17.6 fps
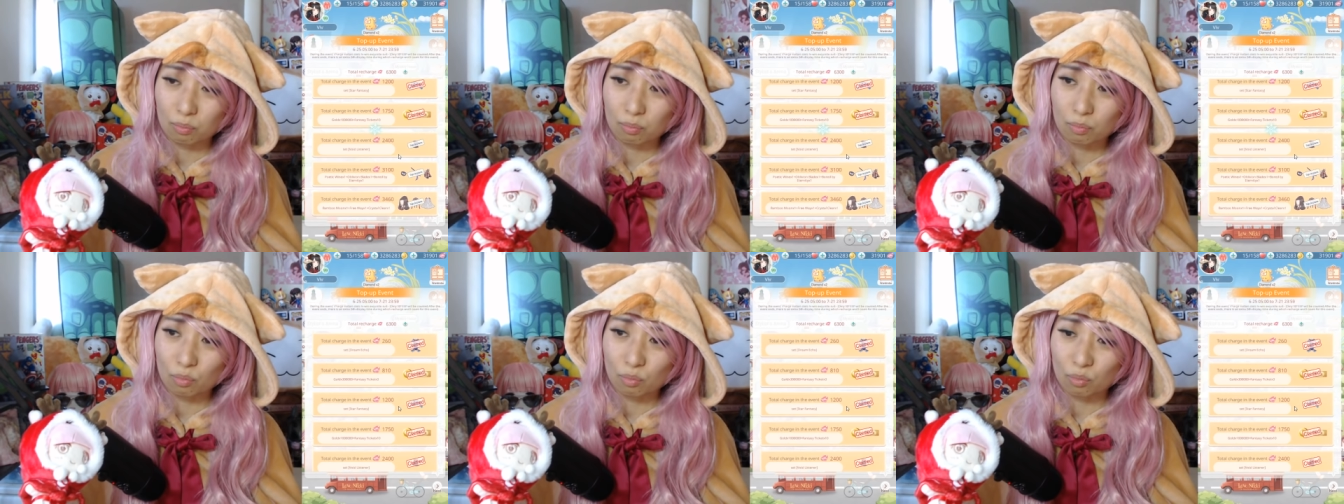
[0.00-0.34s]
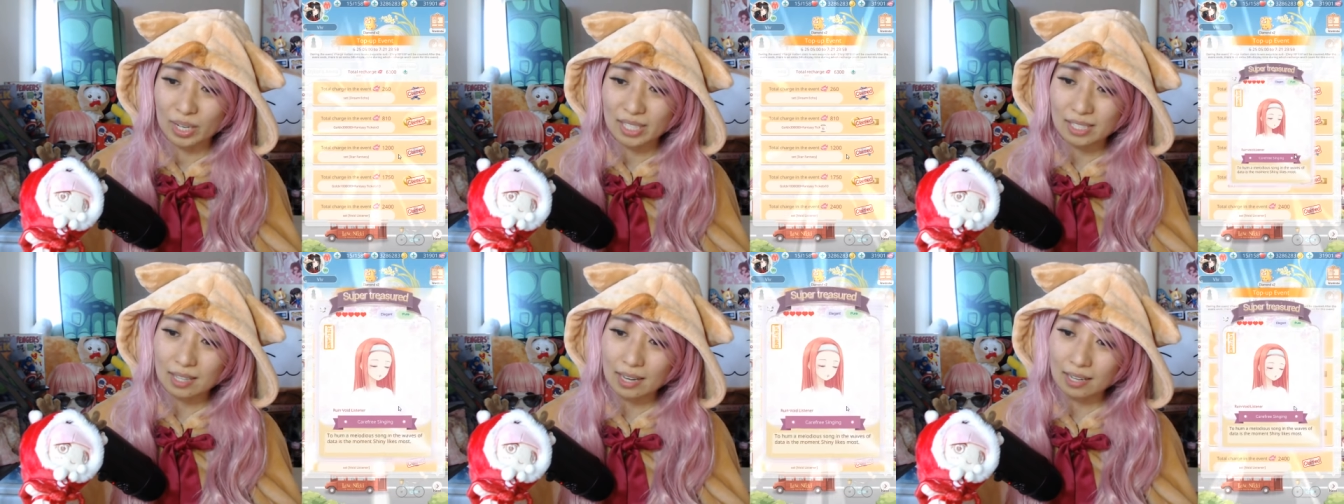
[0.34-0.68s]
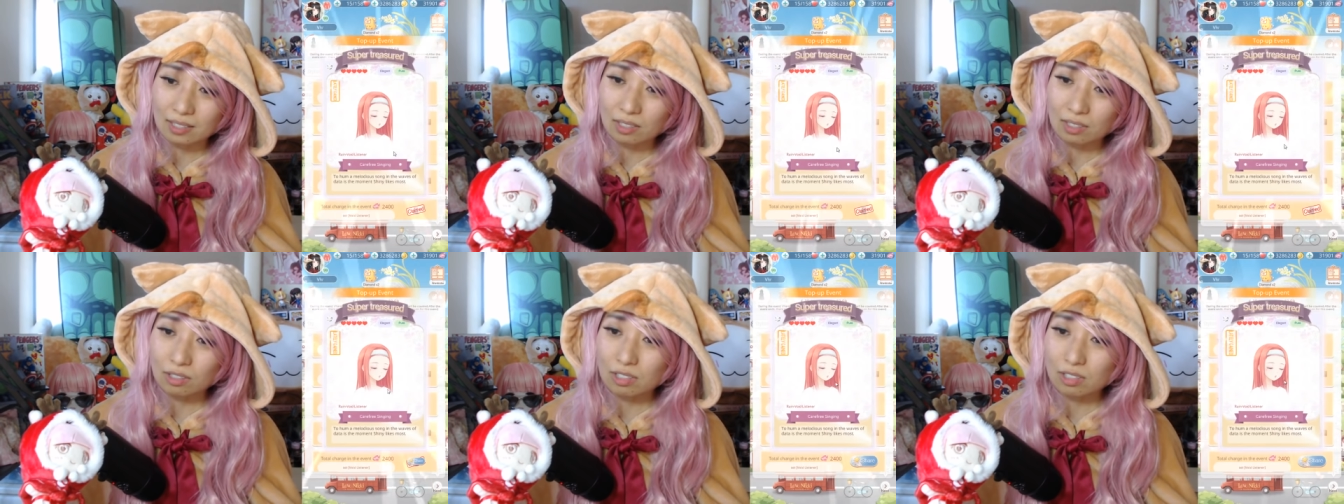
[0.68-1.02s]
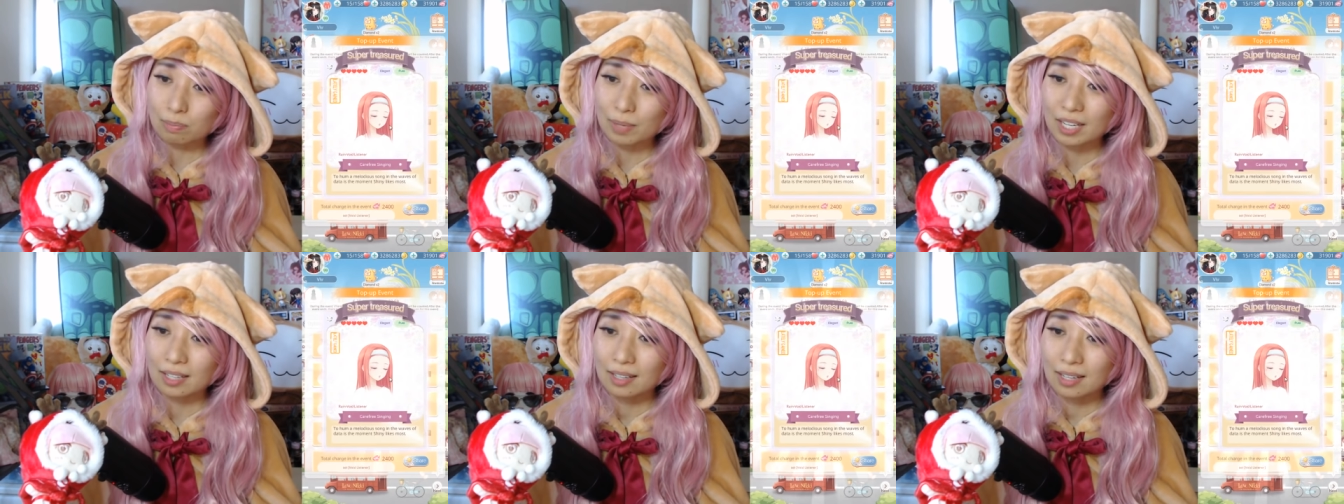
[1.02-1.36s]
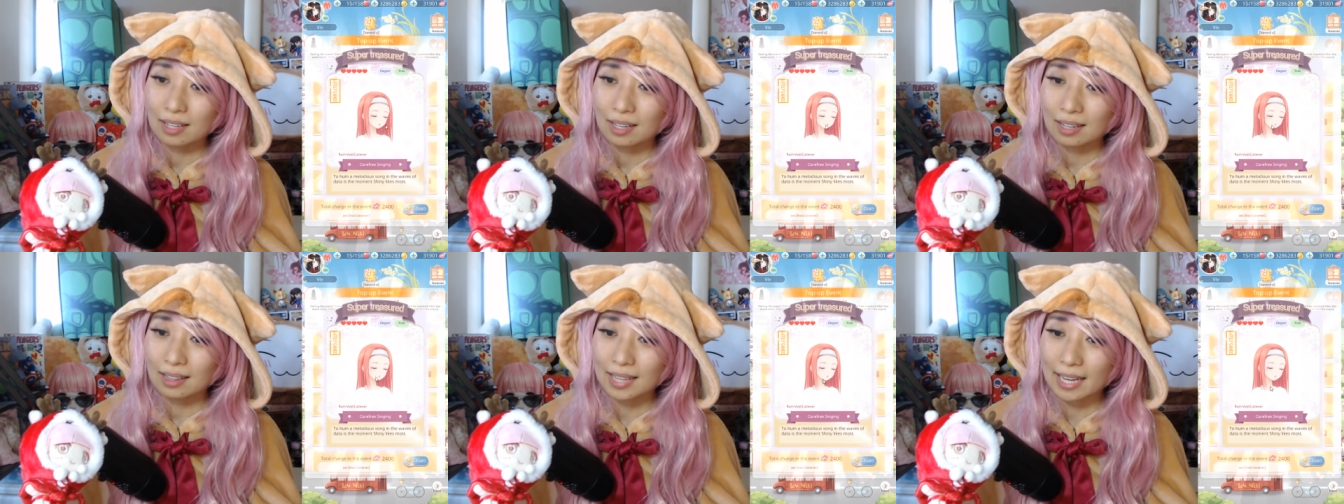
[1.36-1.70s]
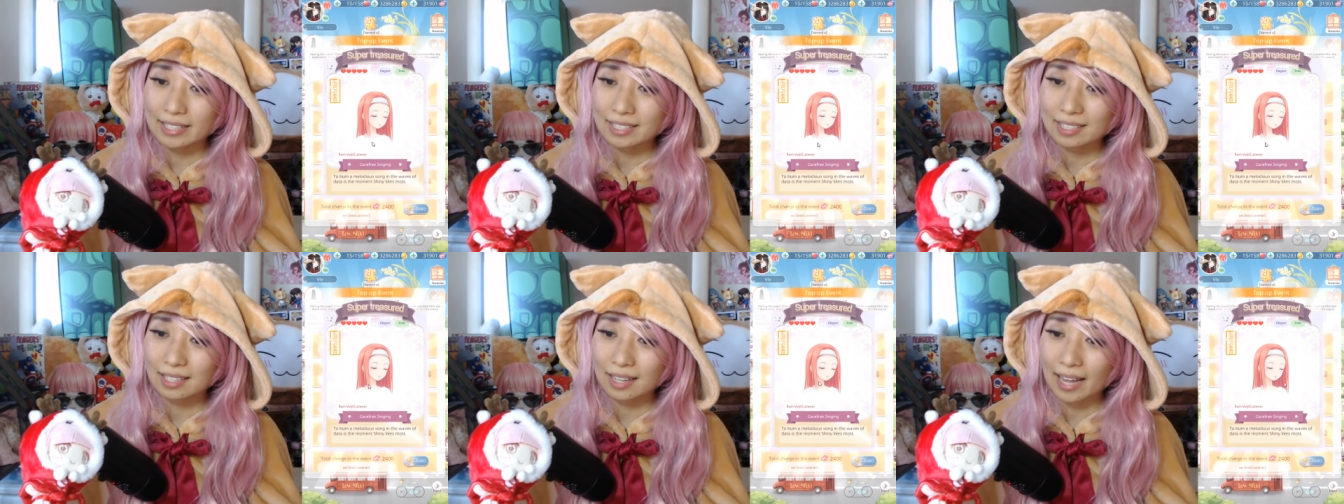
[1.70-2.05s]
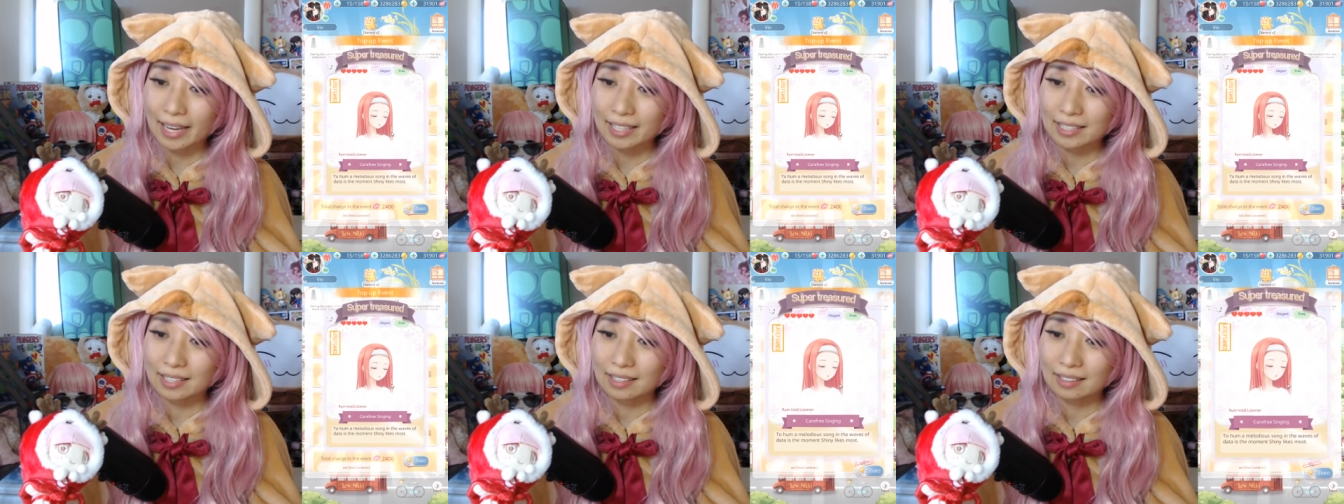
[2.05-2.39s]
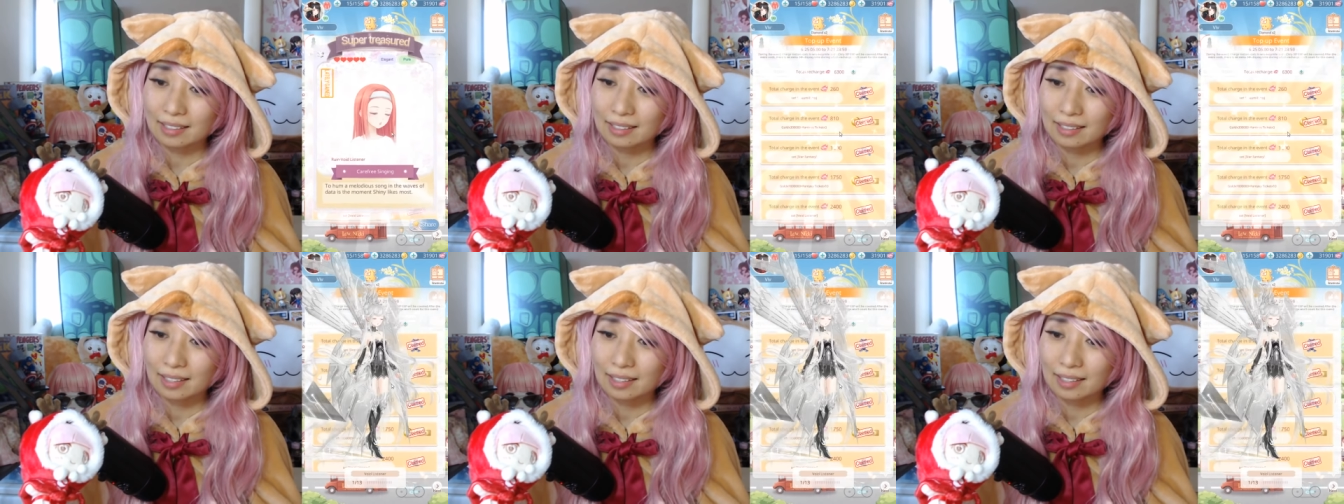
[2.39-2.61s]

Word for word: wasteland suits, but let's collect it